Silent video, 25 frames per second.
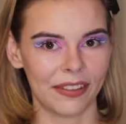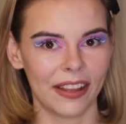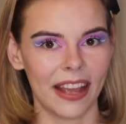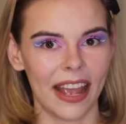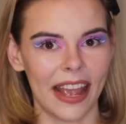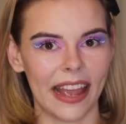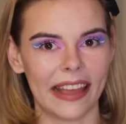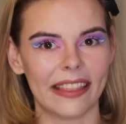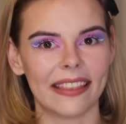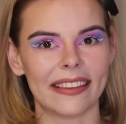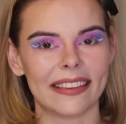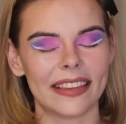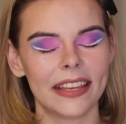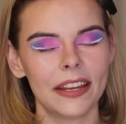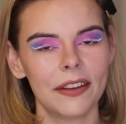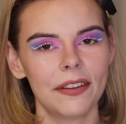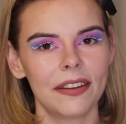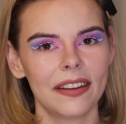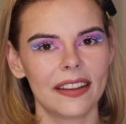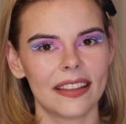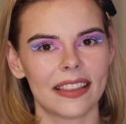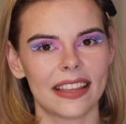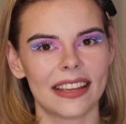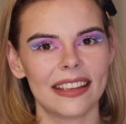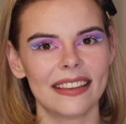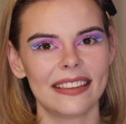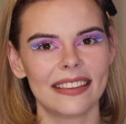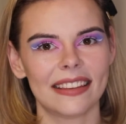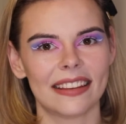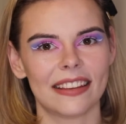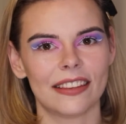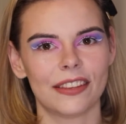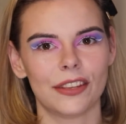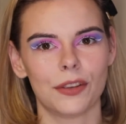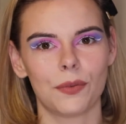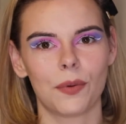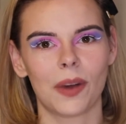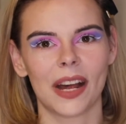And the secret to this
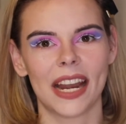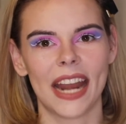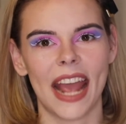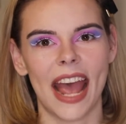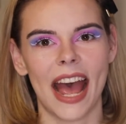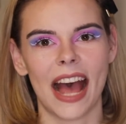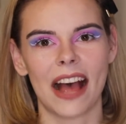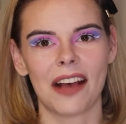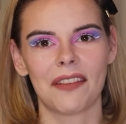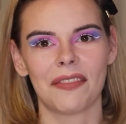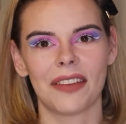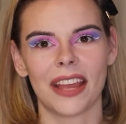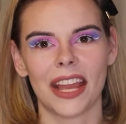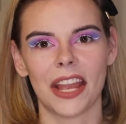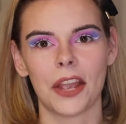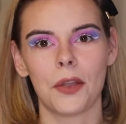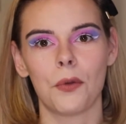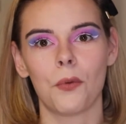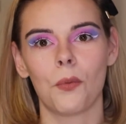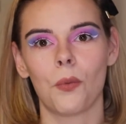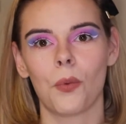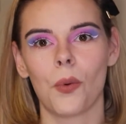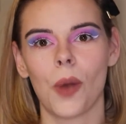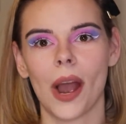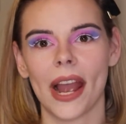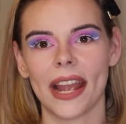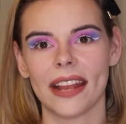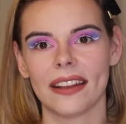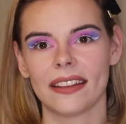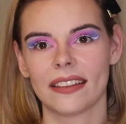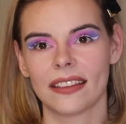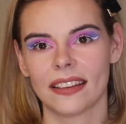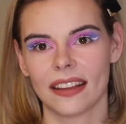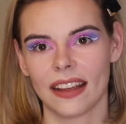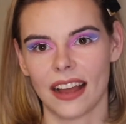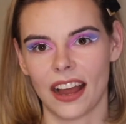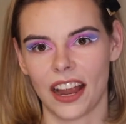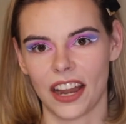is you want to have a white
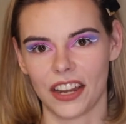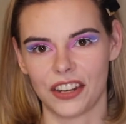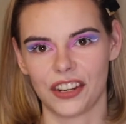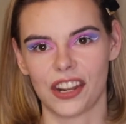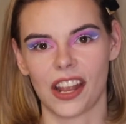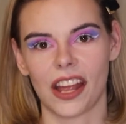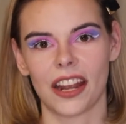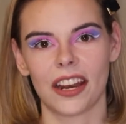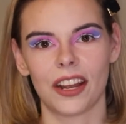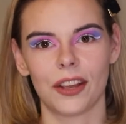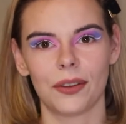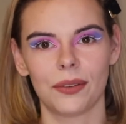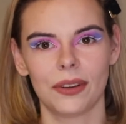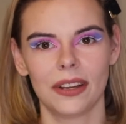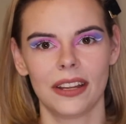eyeshadow.